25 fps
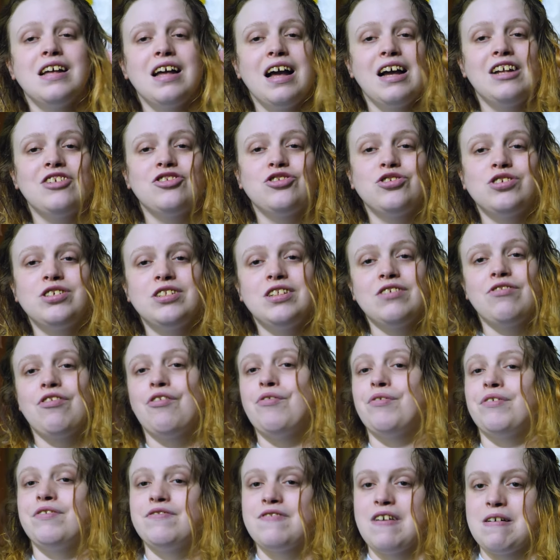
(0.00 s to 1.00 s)
and join the
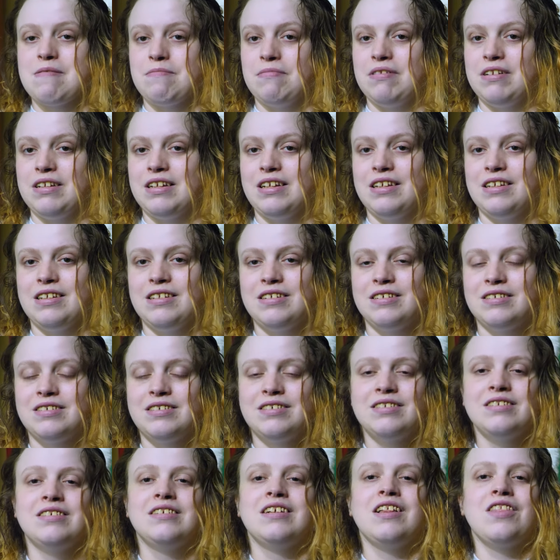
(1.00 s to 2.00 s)
growing family.
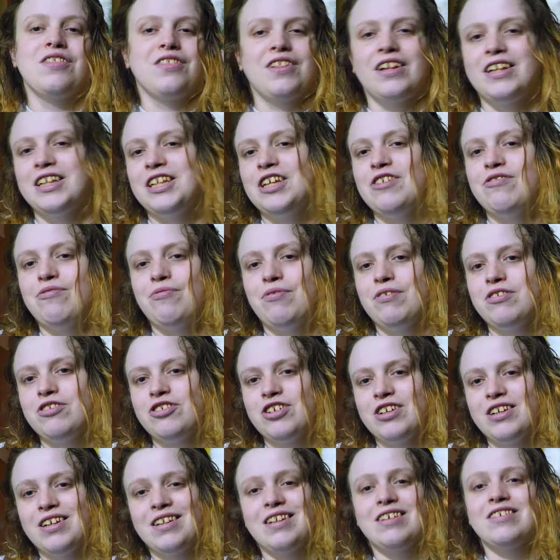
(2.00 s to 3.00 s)
Thank you for
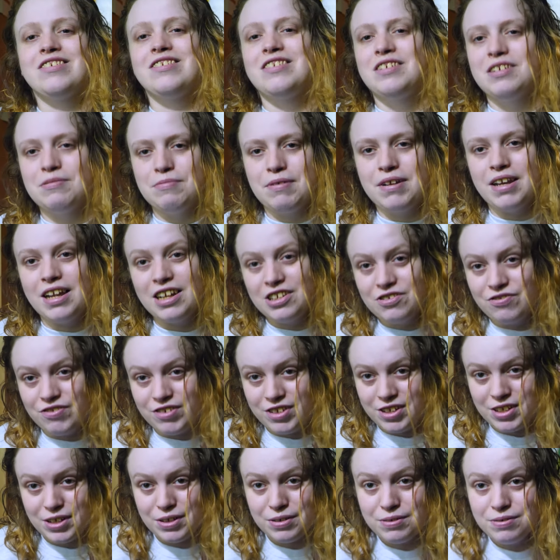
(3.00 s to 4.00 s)
watching, and I'll see you in my next
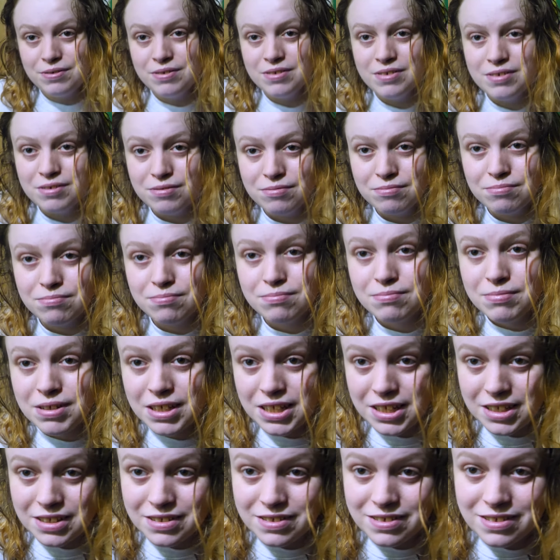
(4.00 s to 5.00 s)
video.
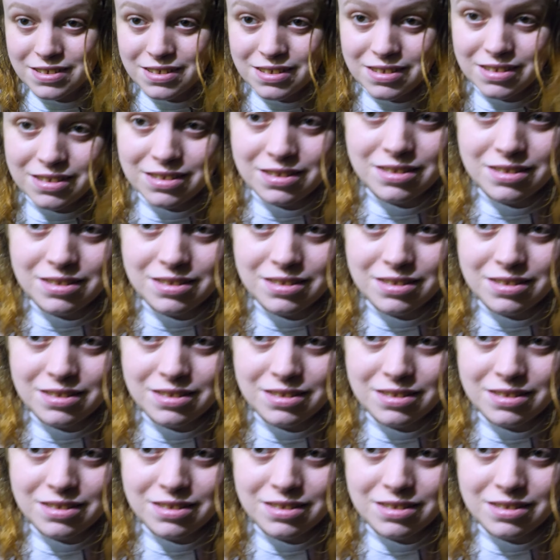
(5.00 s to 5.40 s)
Peace.